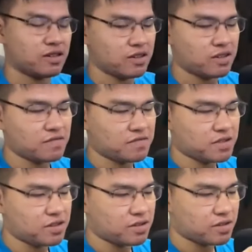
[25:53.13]
of the
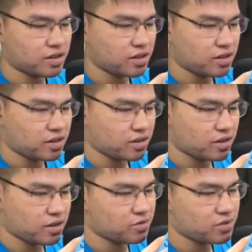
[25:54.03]
figure
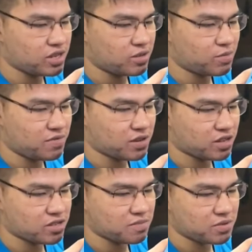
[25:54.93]
unreleased movie
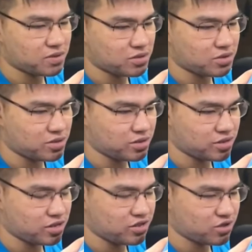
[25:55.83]
concept of
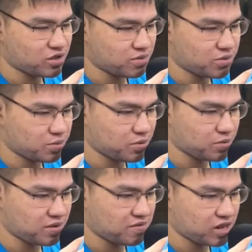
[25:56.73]
Sugar and transformers
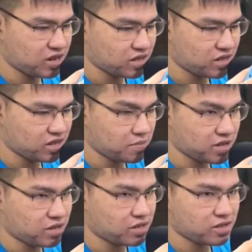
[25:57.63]
bumblebee fighting the
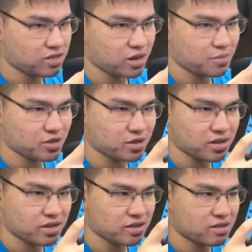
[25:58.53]
decepticons on
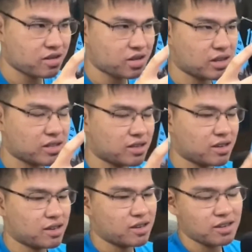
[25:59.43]
cybertron all right
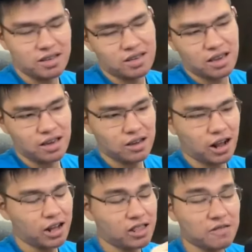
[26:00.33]
yeah
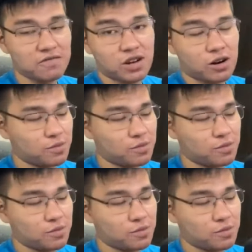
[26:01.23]
i love the car